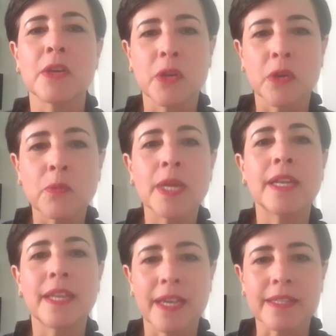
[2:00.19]
who are
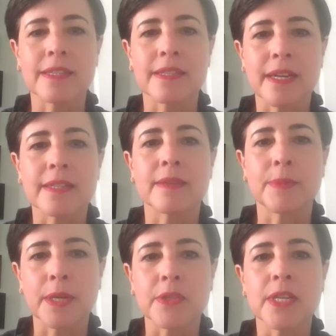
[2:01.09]
really exercised
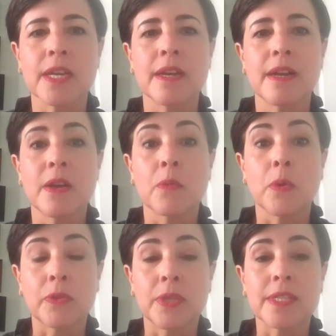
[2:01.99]
about
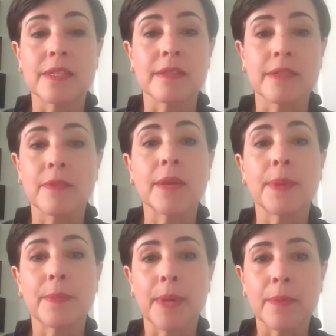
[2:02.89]
what this
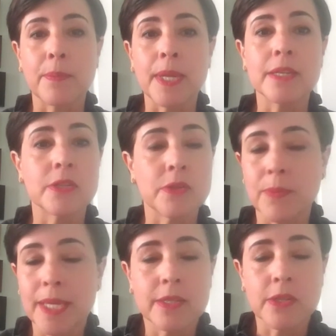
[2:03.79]
development might
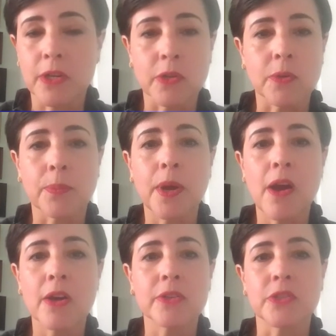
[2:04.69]
mean to our local
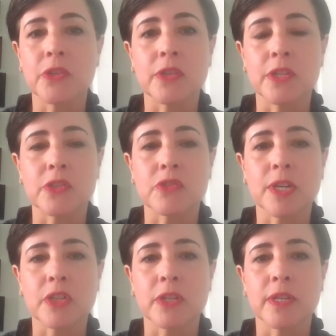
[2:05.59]
park, to the
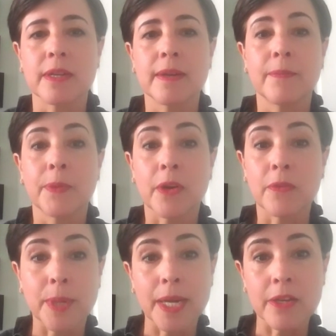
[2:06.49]
destruction
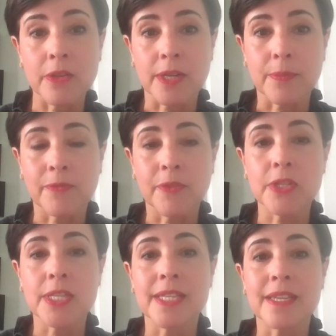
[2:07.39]
of
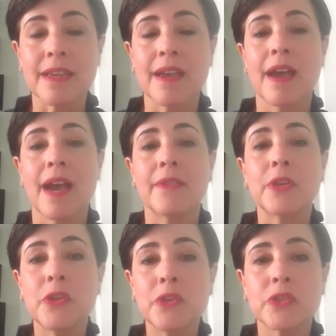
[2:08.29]
biodiversity, and the
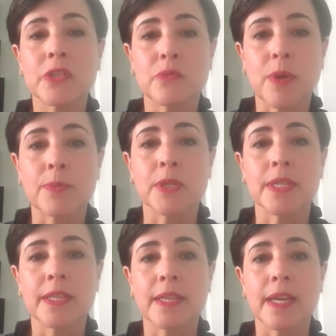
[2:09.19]
huge disruption
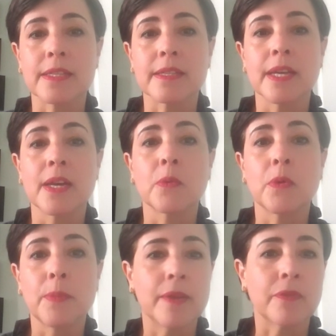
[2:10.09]
that
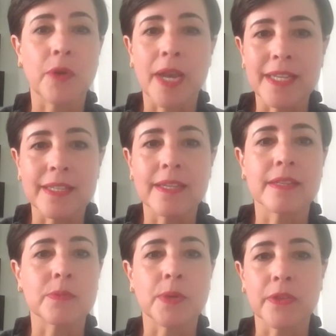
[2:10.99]
will mean for 80
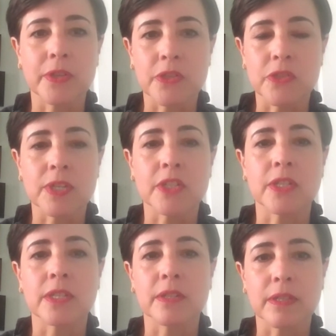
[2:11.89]
years while the
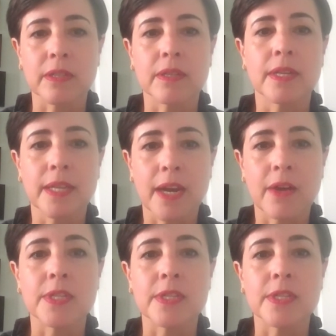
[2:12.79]
construction carries